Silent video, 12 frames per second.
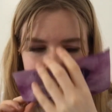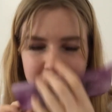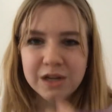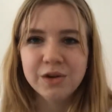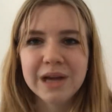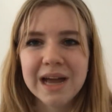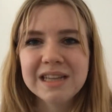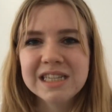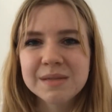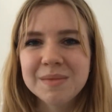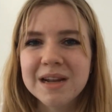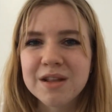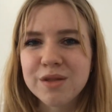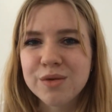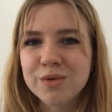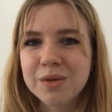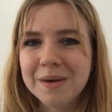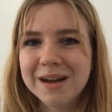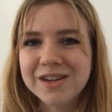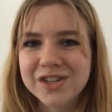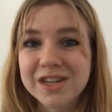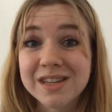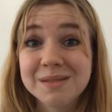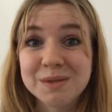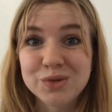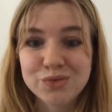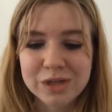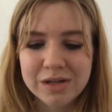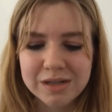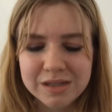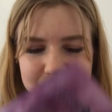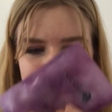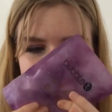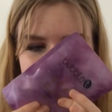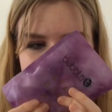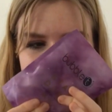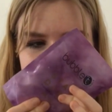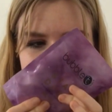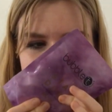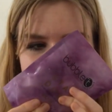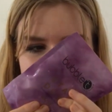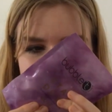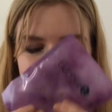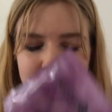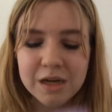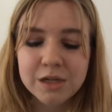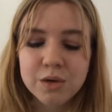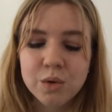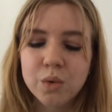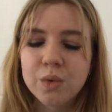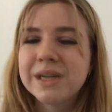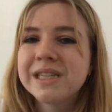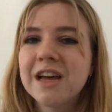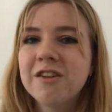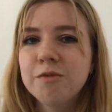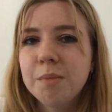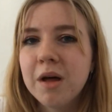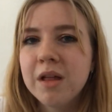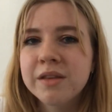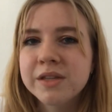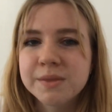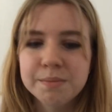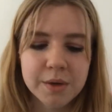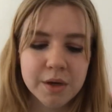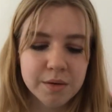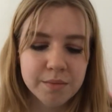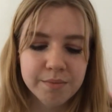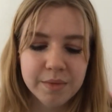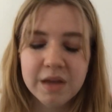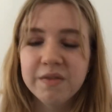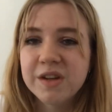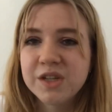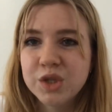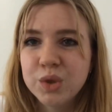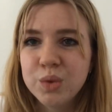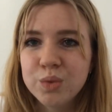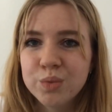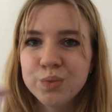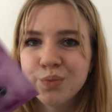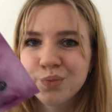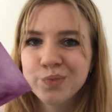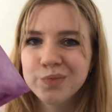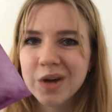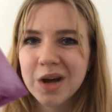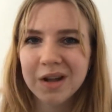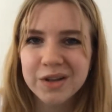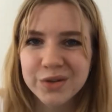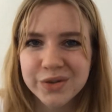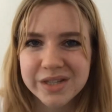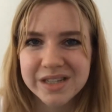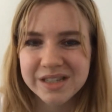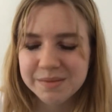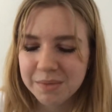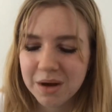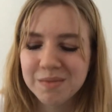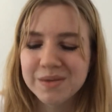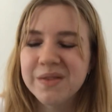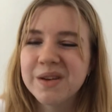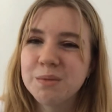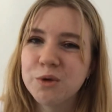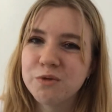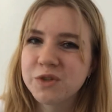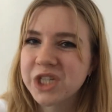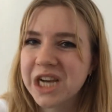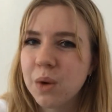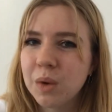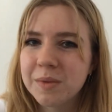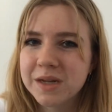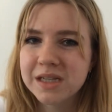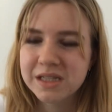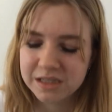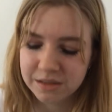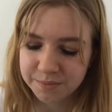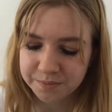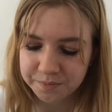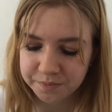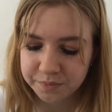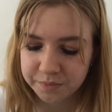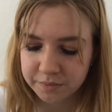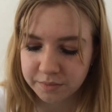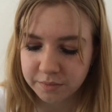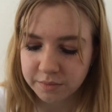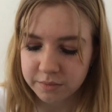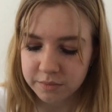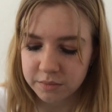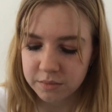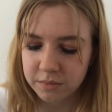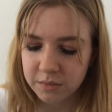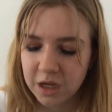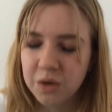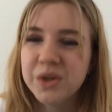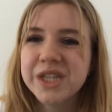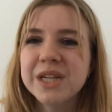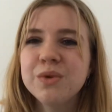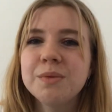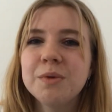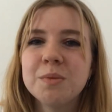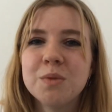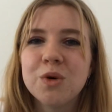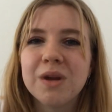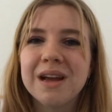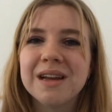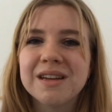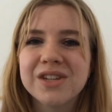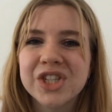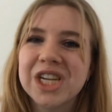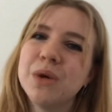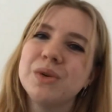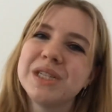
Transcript: You can smell it through the packaging, it smells really nice. I don't always have baths, but if I do, I'll use this. But I'm definitely more of a shower person. I wish they would put more like shower